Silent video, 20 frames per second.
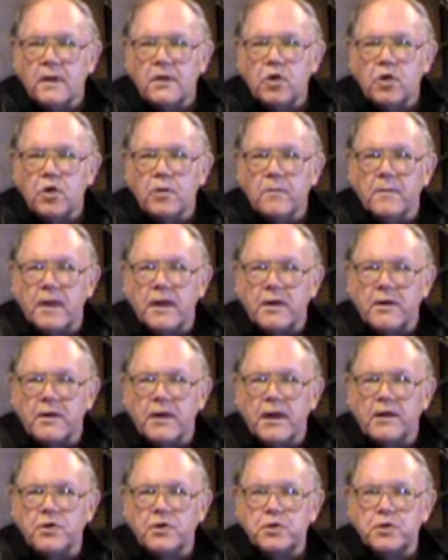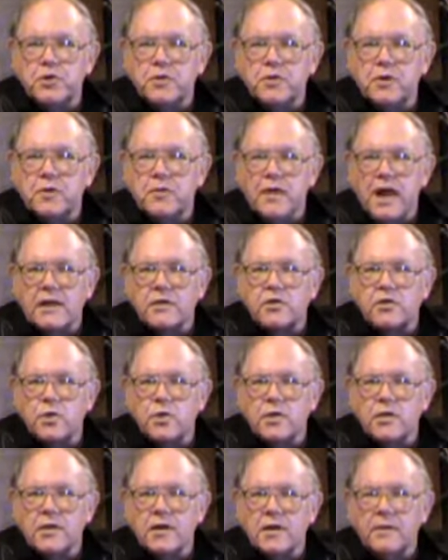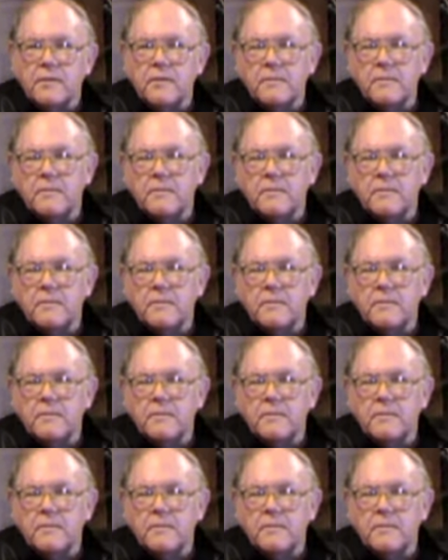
your meditation and that sort of thing,